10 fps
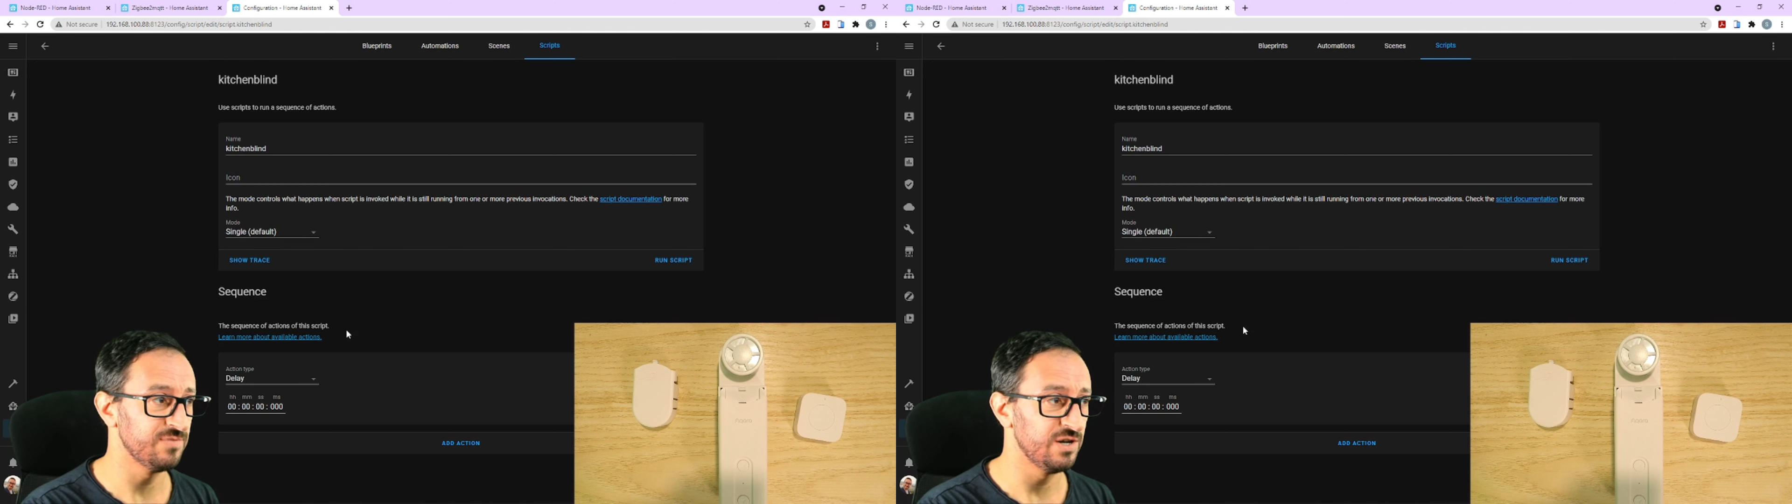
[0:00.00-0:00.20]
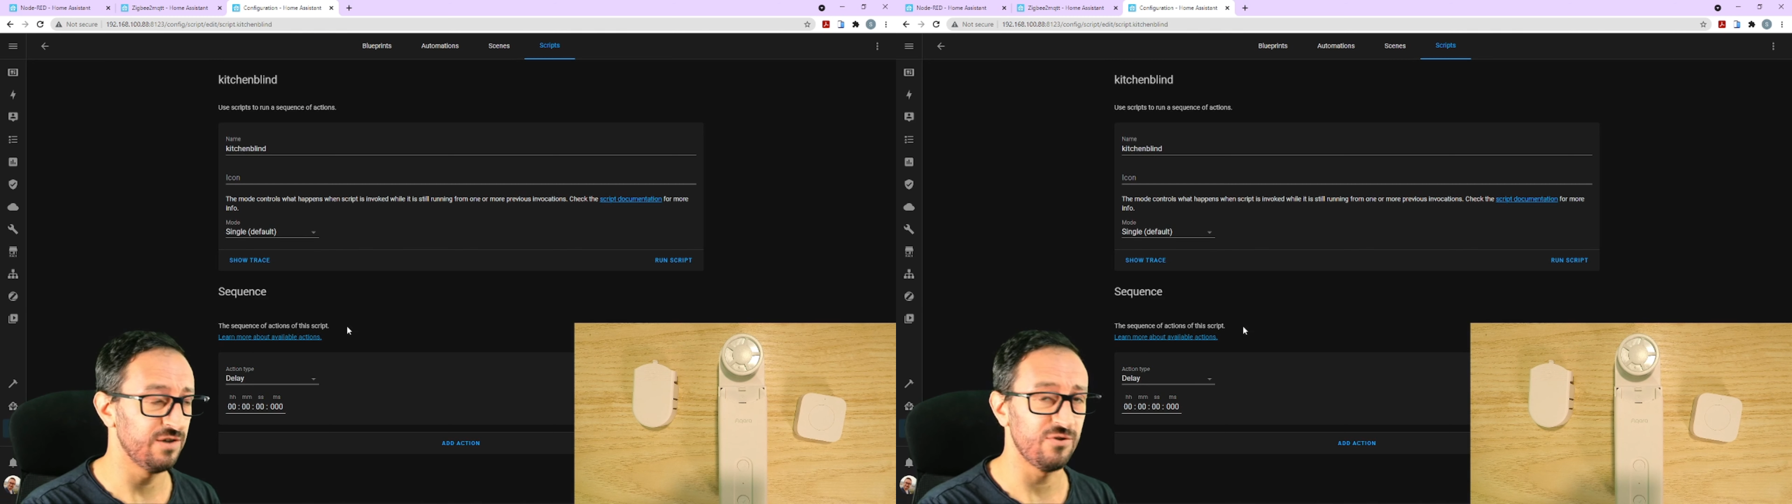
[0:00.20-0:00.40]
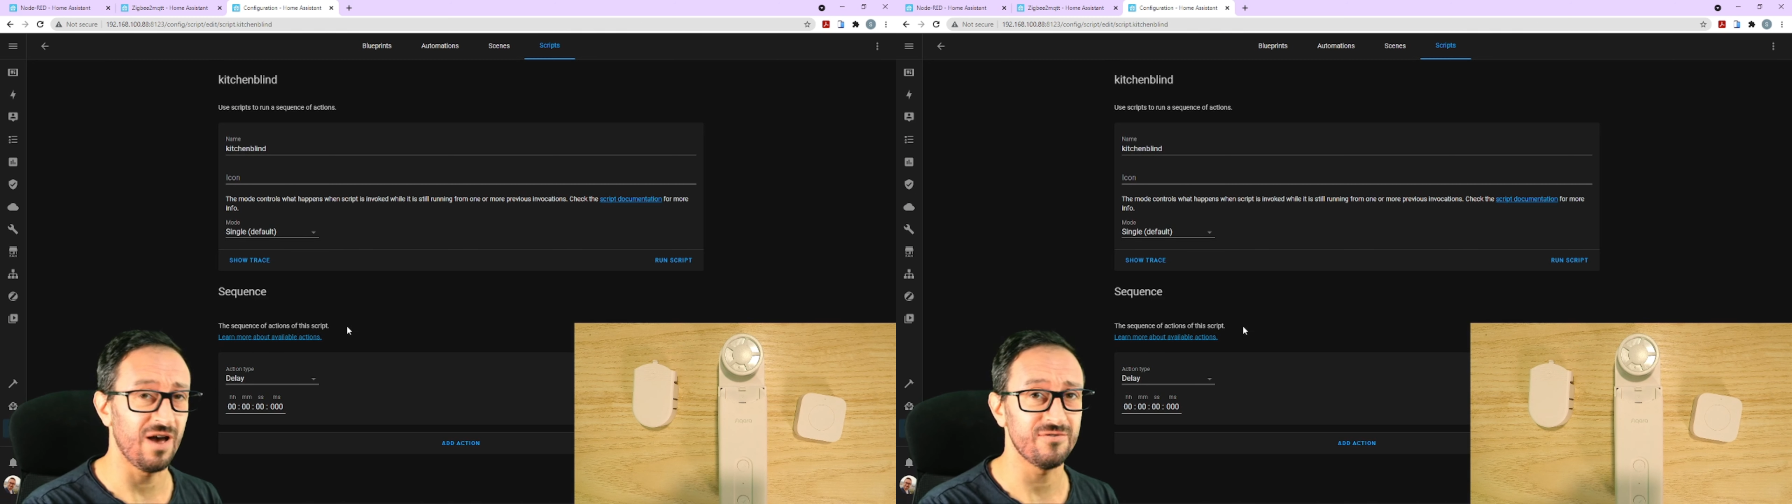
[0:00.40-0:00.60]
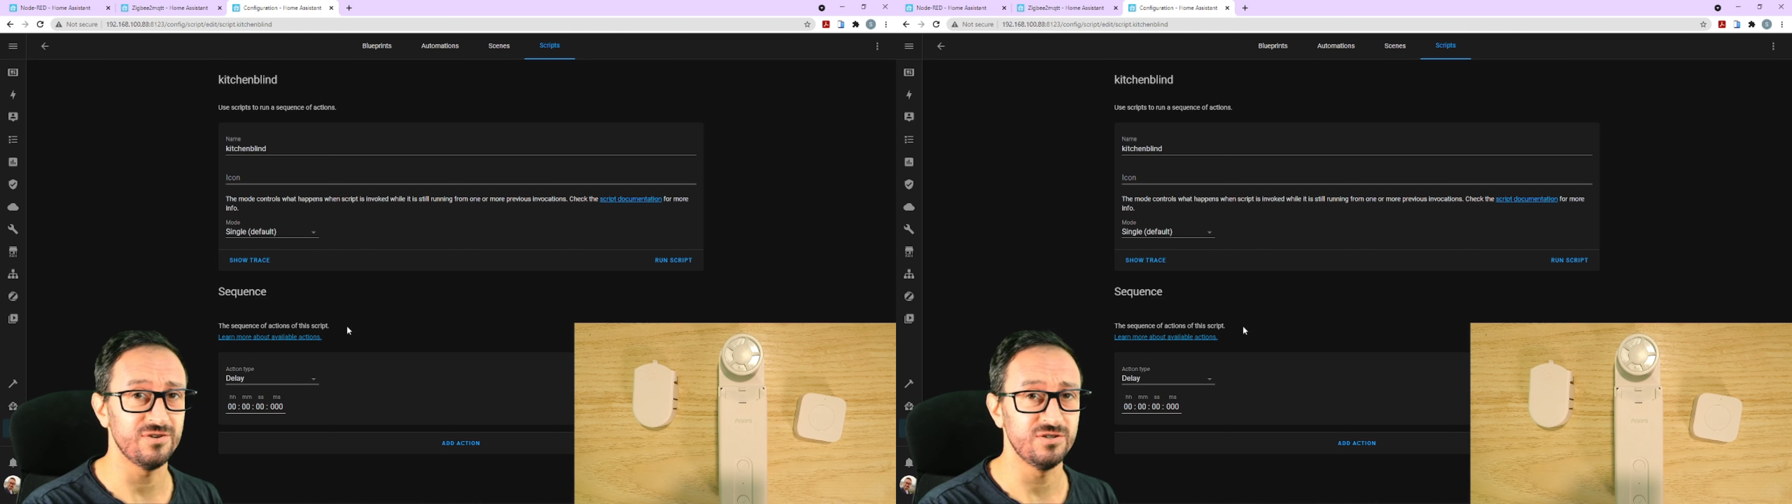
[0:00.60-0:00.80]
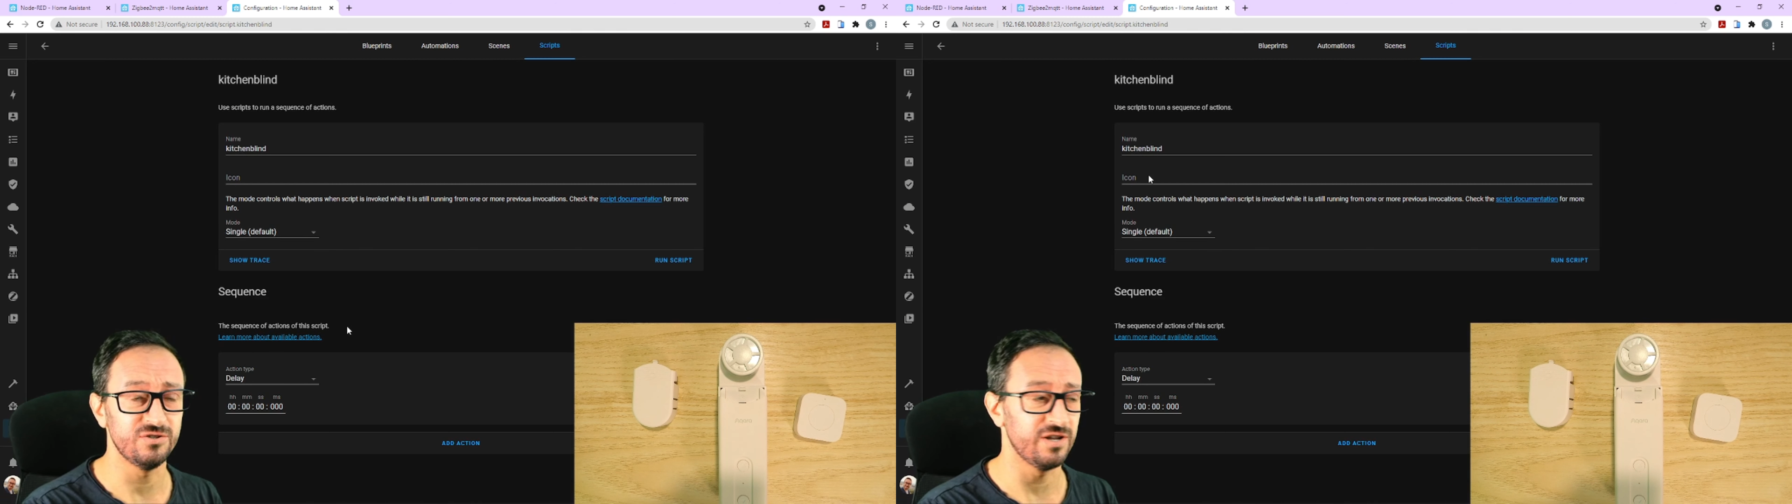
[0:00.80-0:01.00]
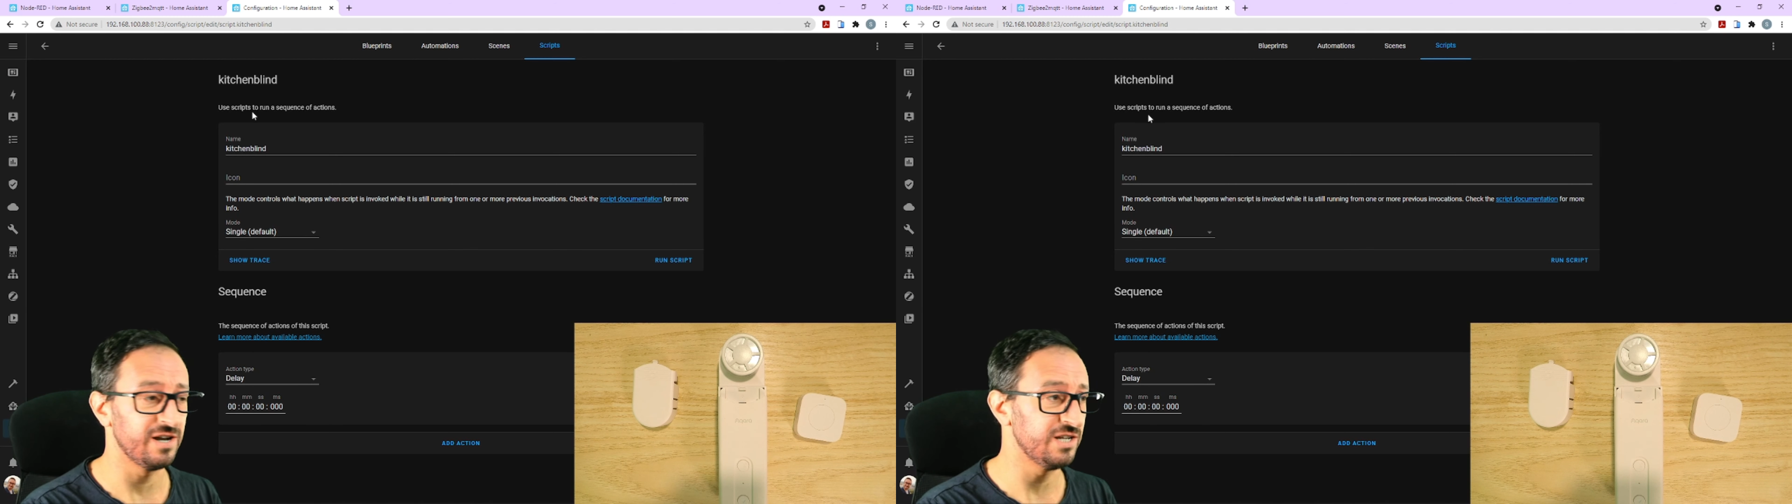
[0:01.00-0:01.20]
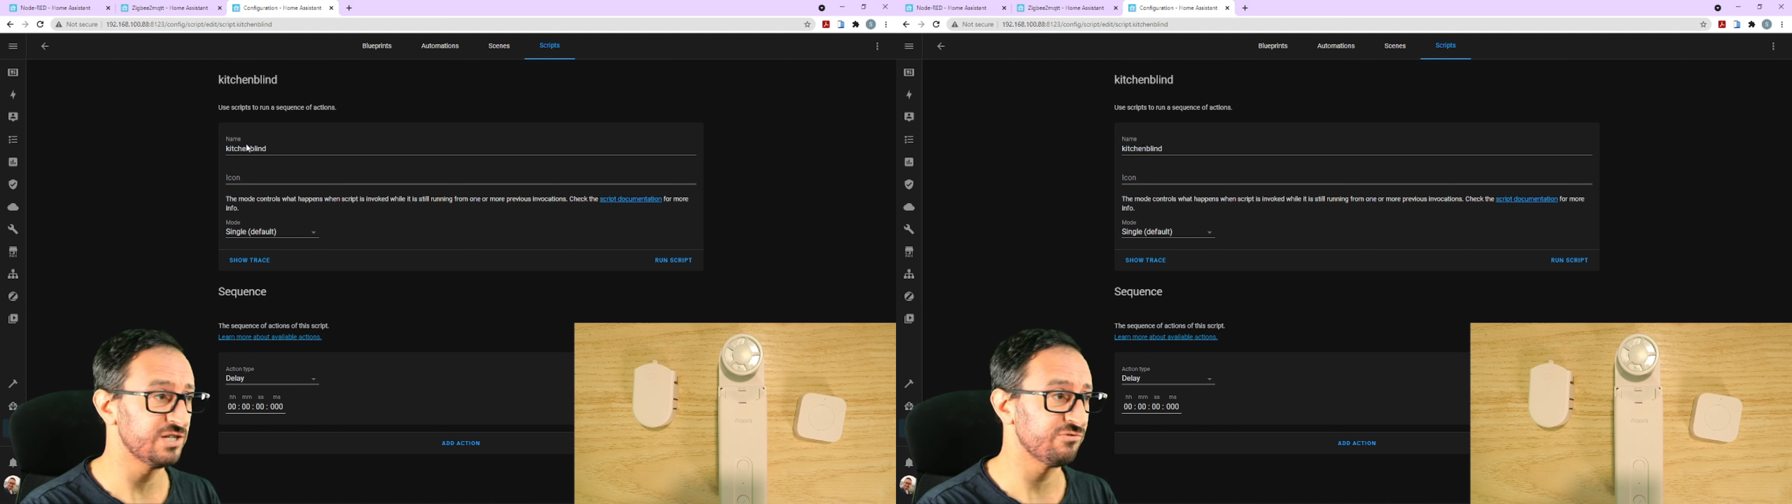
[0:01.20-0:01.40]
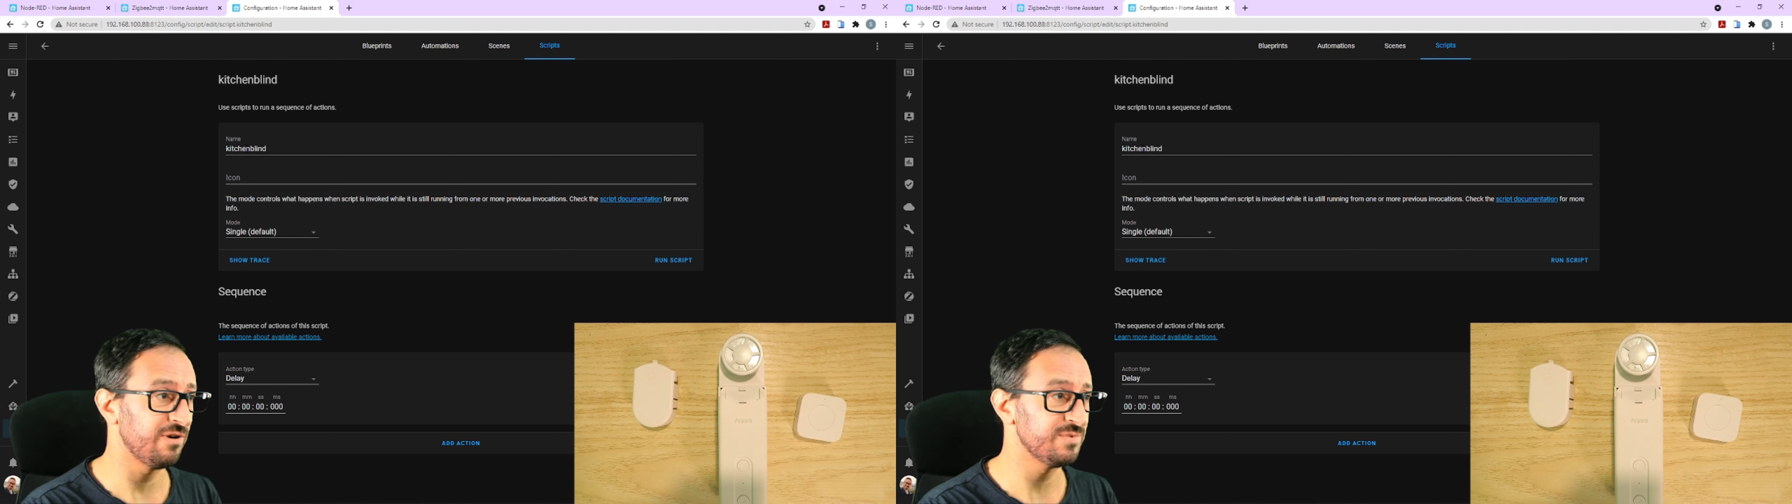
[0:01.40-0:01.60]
If you haven't done any script